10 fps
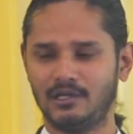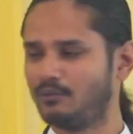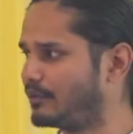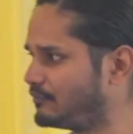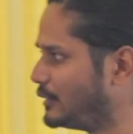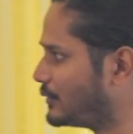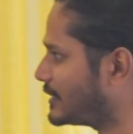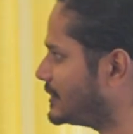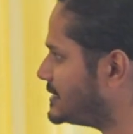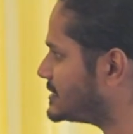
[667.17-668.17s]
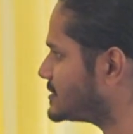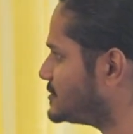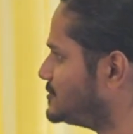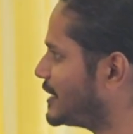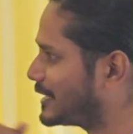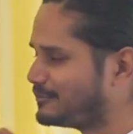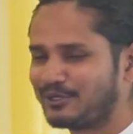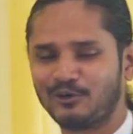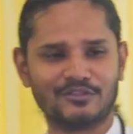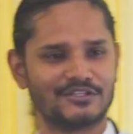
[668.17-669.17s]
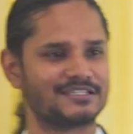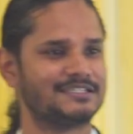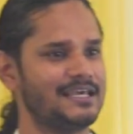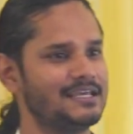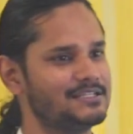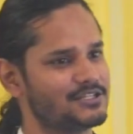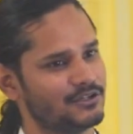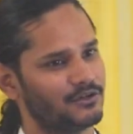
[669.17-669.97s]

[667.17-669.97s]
When we look at these gentlemen on the stage,